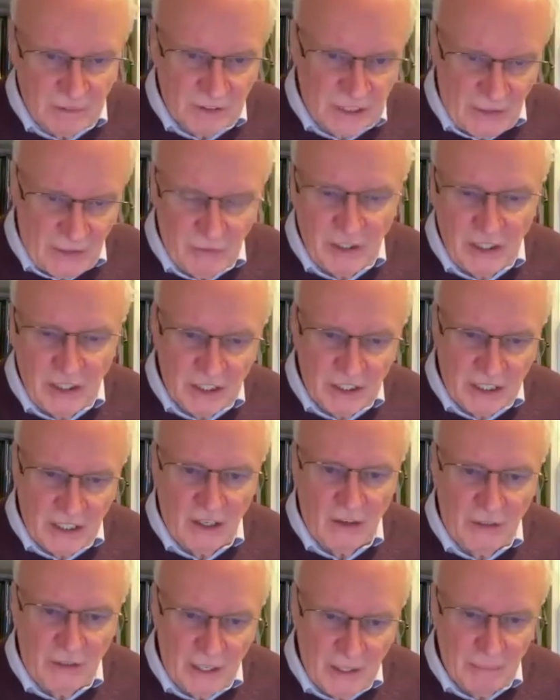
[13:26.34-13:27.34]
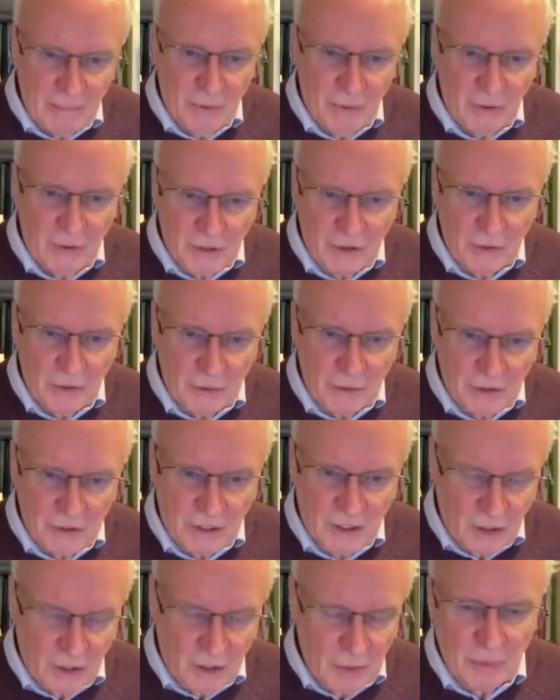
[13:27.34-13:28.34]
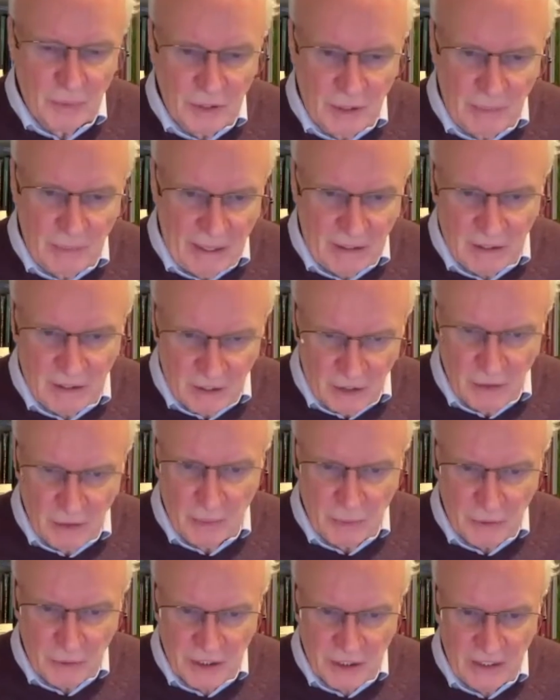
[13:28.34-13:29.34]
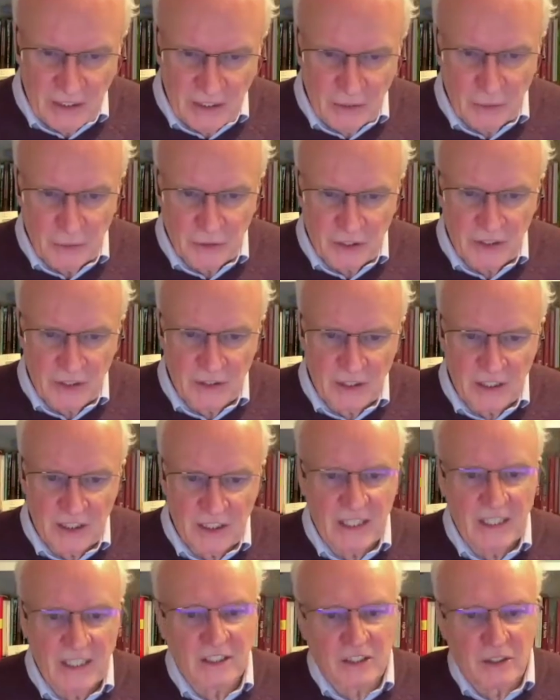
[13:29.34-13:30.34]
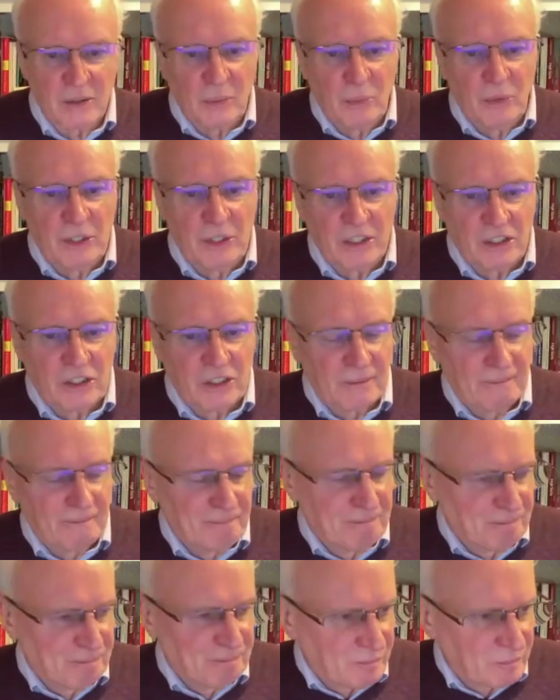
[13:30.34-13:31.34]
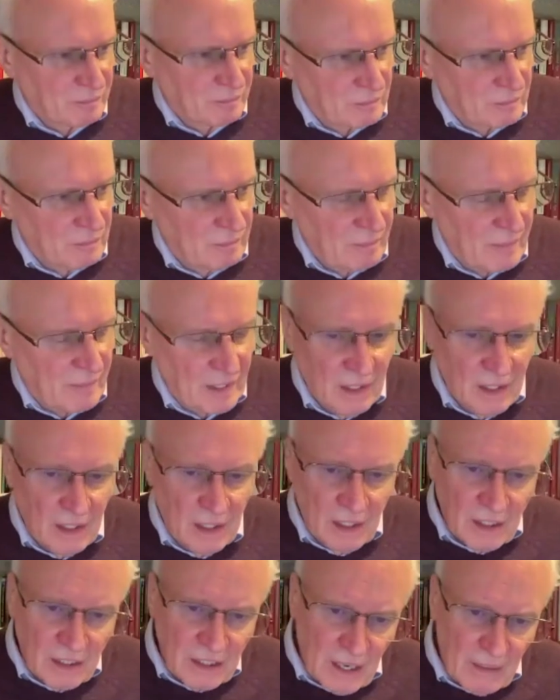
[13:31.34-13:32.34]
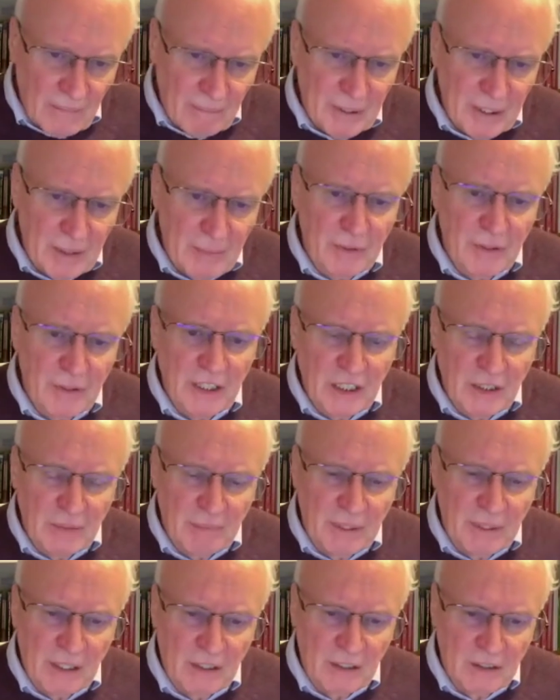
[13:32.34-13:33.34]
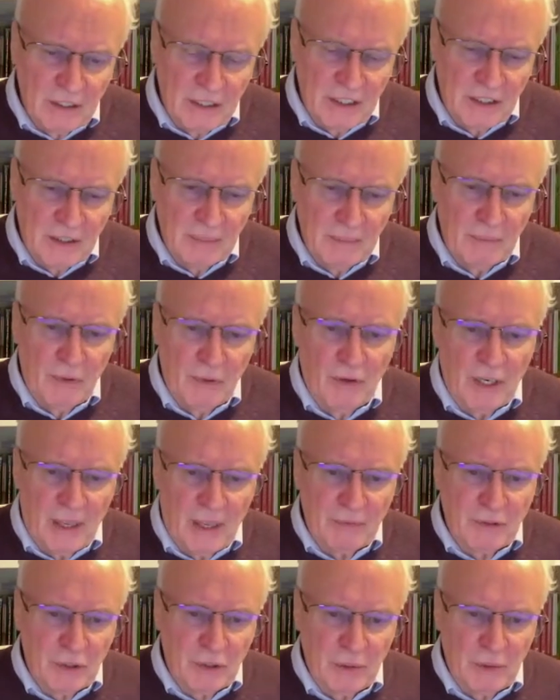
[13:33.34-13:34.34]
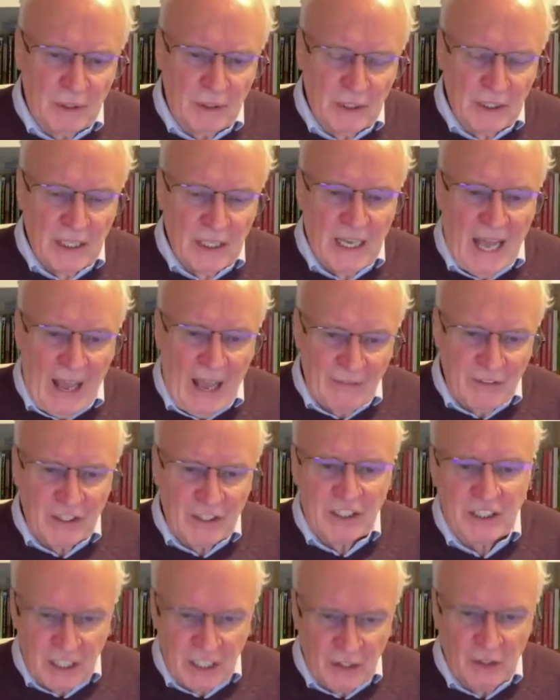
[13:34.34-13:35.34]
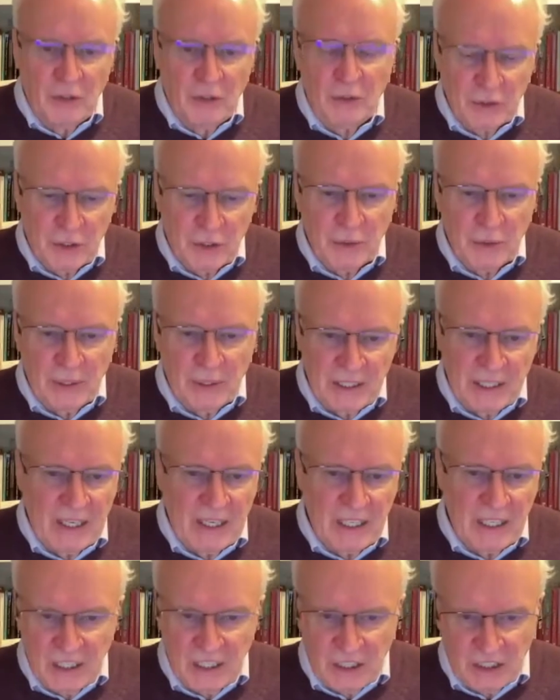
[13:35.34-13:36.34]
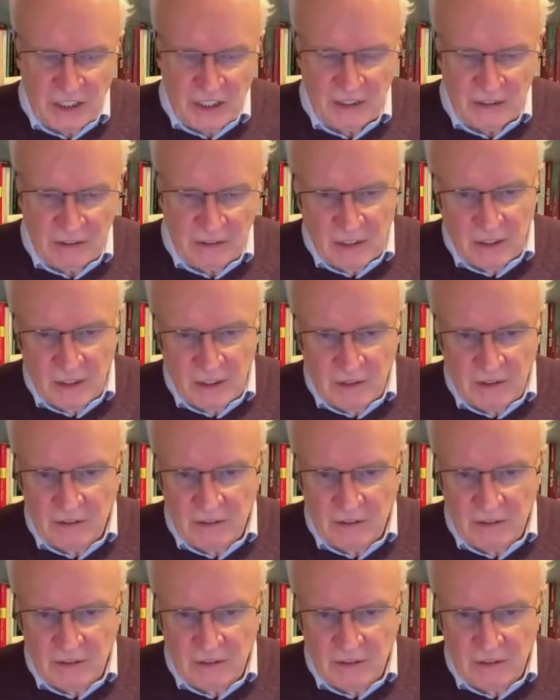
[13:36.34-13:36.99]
several years ago I read a book called about global skills and the sense in which young people need to be brought up to have the skills to engage in